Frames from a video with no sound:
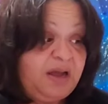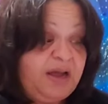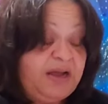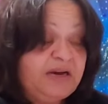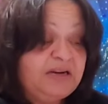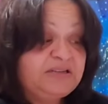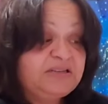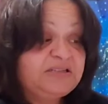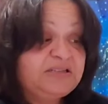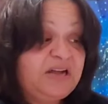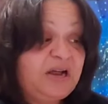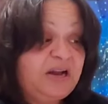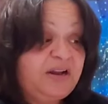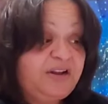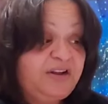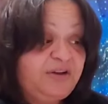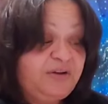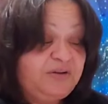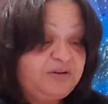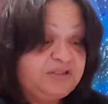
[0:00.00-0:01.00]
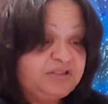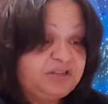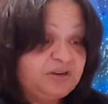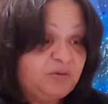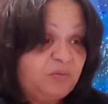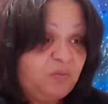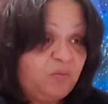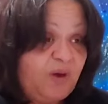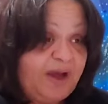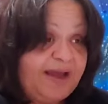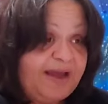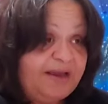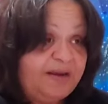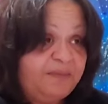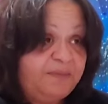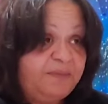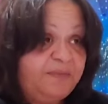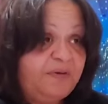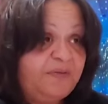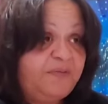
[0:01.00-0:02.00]
and it's telling you to
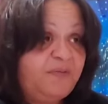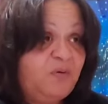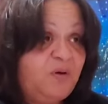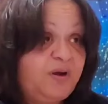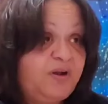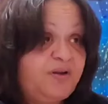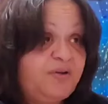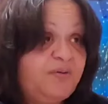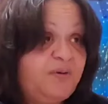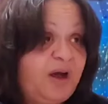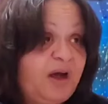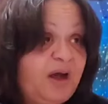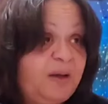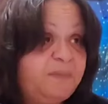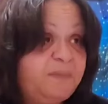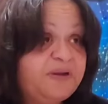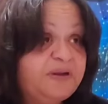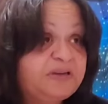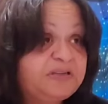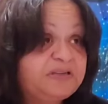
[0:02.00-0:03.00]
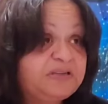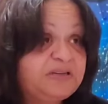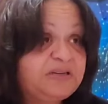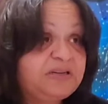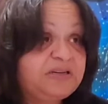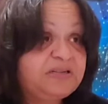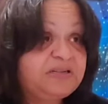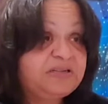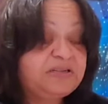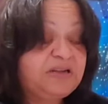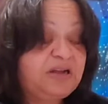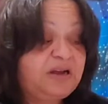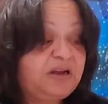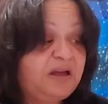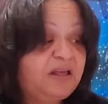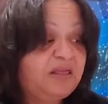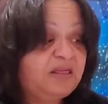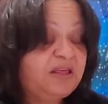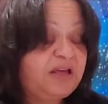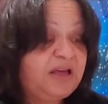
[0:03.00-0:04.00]
wait before you hop into this
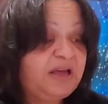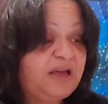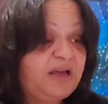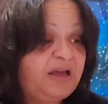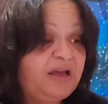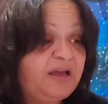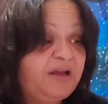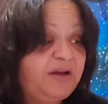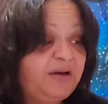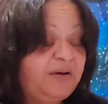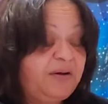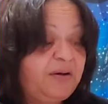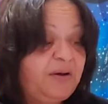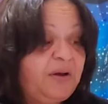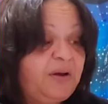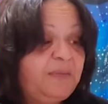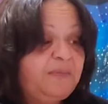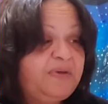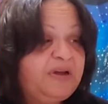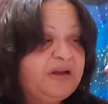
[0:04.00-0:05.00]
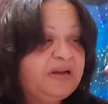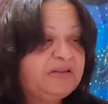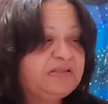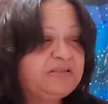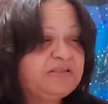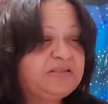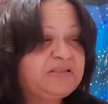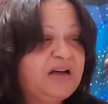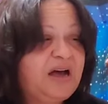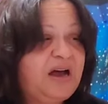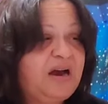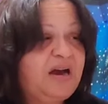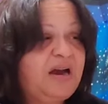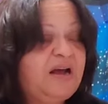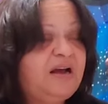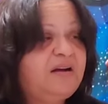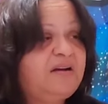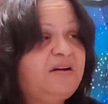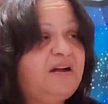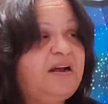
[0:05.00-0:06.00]
thing here, because it's kind of
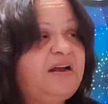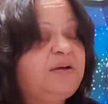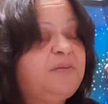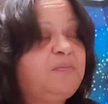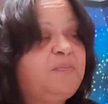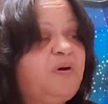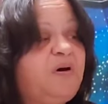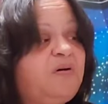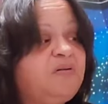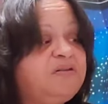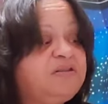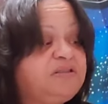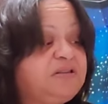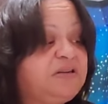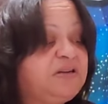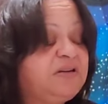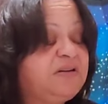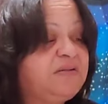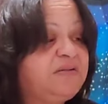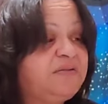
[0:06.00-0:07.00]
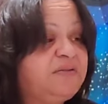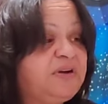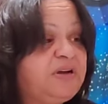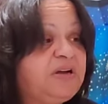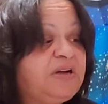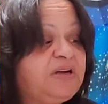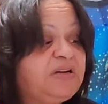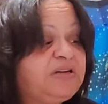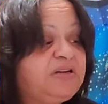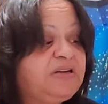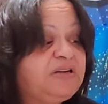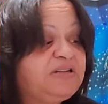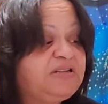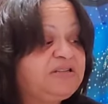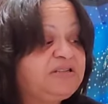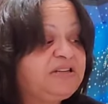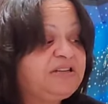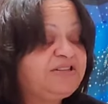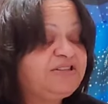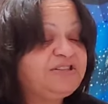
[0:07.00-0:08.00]
like an impulsive
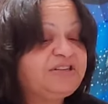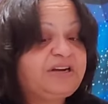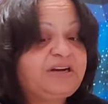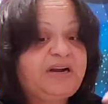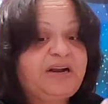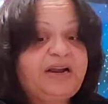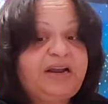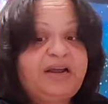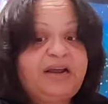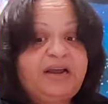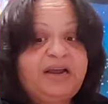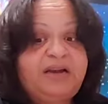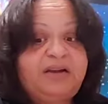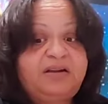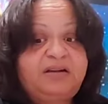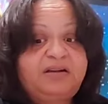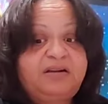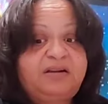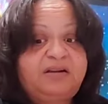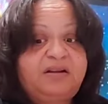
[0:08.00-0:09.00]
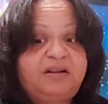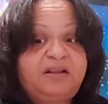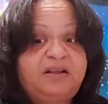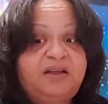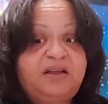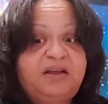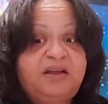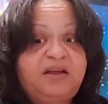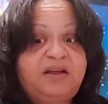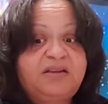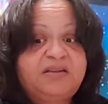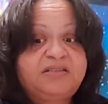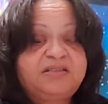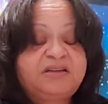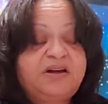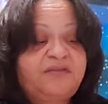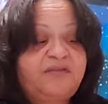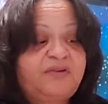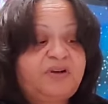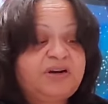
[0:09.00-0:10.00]
decision. And the
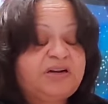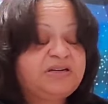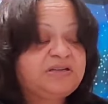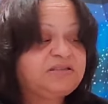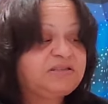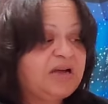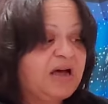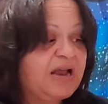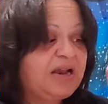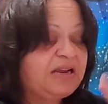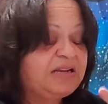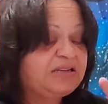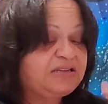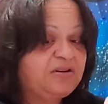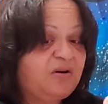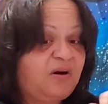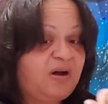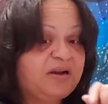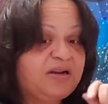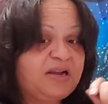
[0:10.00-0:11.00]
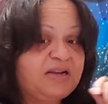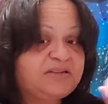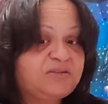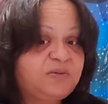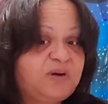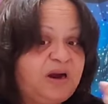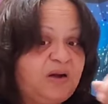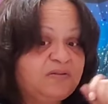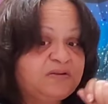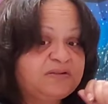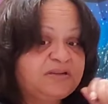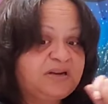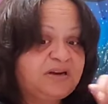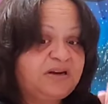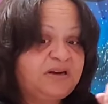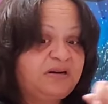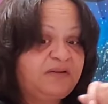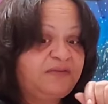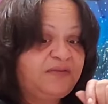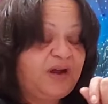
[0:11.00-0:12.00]
Suffering in Silence card, that's what I was
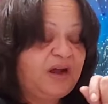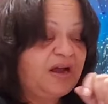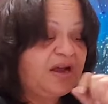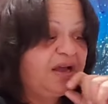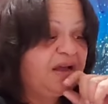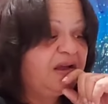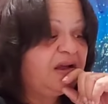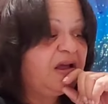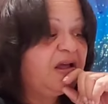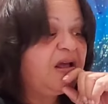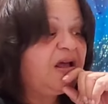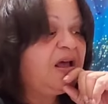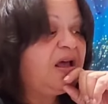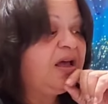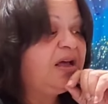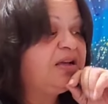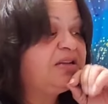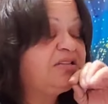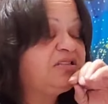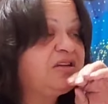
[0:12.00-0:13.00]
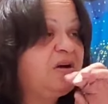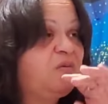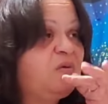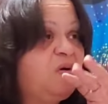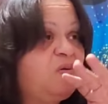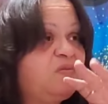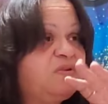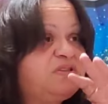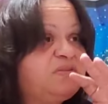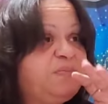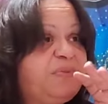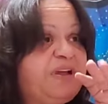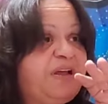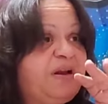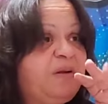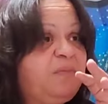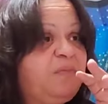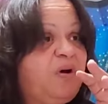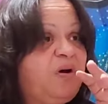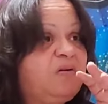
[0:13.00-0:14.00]
clarifying, and someone was
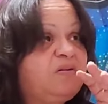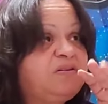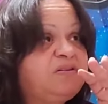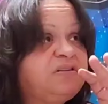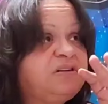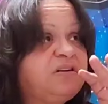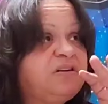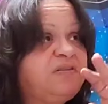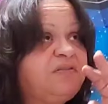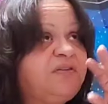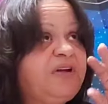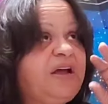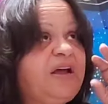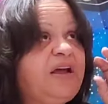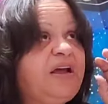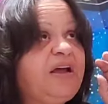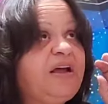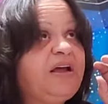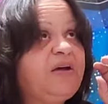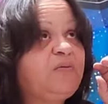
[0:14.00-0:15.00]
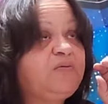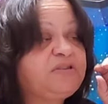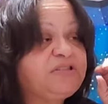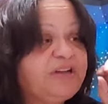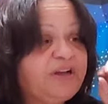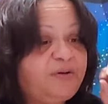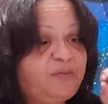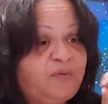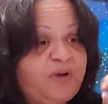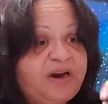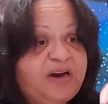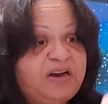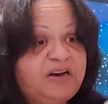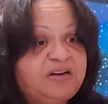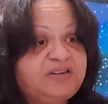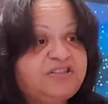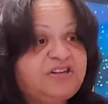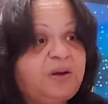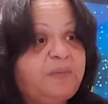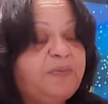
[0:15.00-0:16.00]
being impulsive and was getting ready
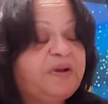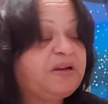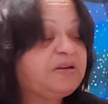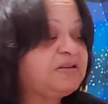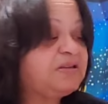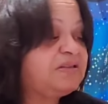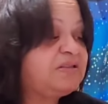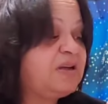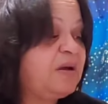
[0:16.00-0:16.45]
to jump into